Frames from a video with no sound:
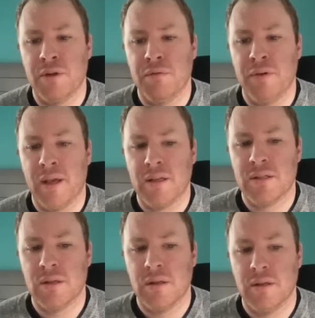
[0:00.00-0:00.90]

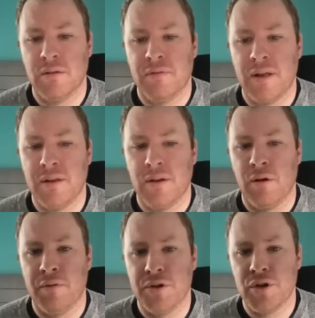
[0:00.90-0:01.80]
convict the defendant
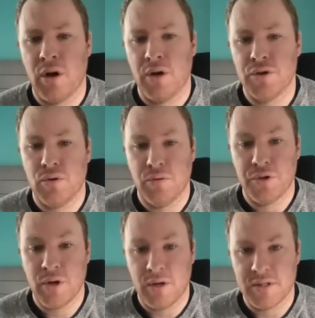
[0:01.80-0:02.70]
of the charge or
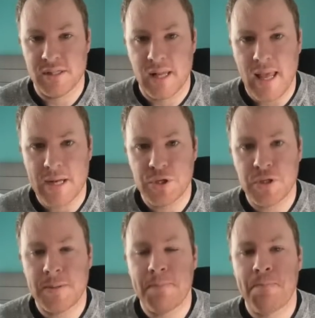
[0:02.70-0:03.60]
charges
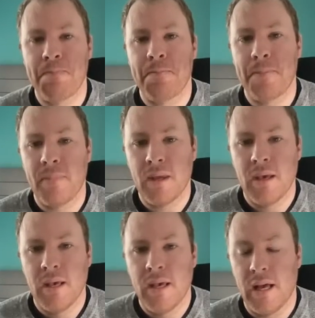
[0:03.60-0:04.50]
alleged?
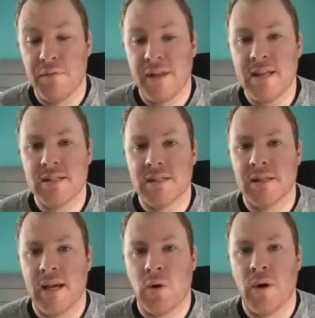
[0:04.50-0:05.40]
And if the answer to
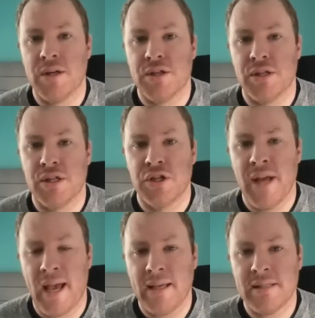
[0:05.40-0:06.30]
that question is
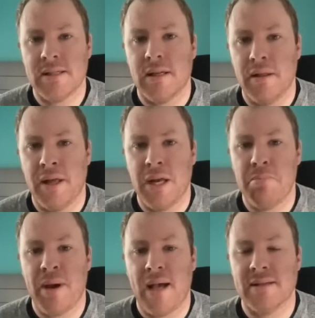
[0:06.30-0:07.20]
yes, then
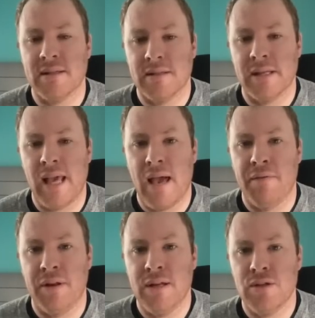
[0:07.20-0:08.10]
it passes the
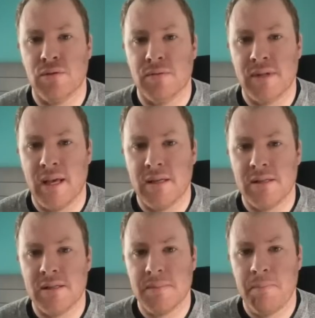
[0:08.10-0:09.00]
evidential
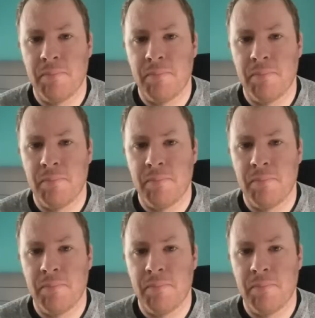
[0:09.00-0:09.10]
test.